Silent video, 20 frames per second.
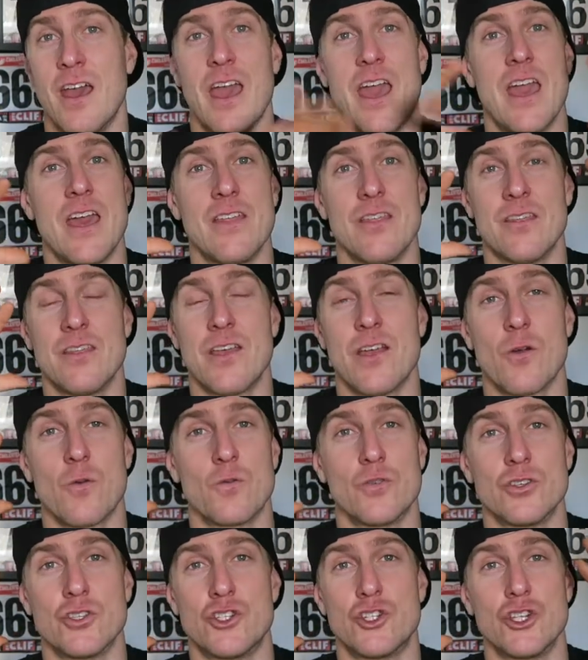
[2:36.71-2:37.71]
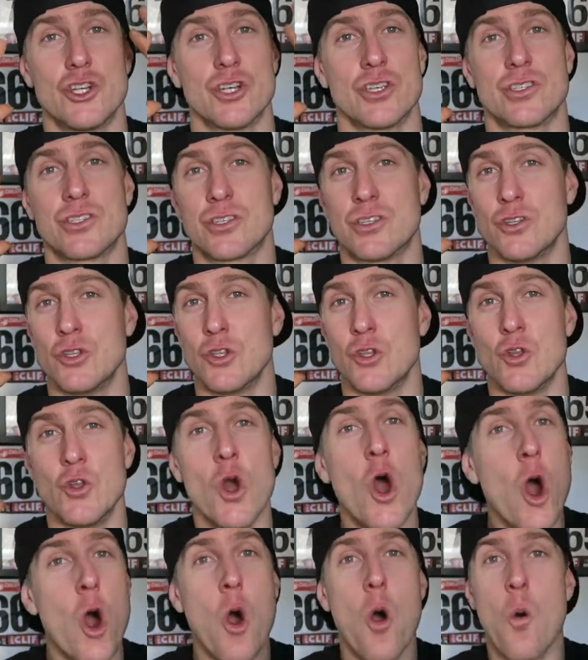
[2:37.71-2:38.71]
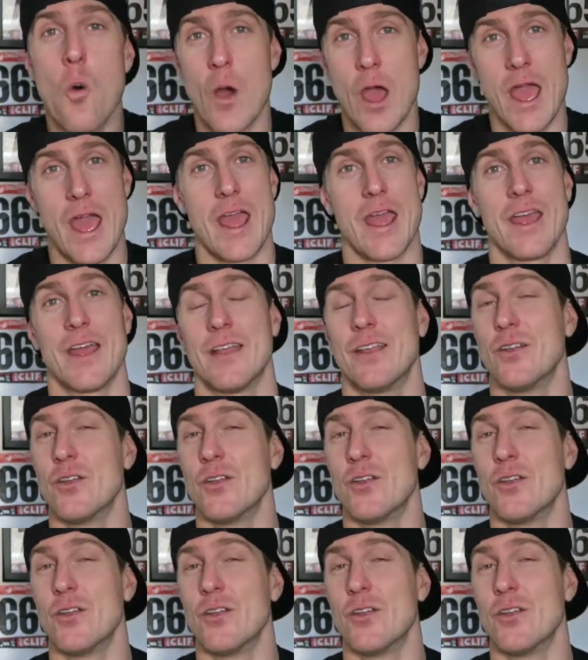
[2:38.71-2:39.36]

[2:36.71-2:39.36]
and there was just no way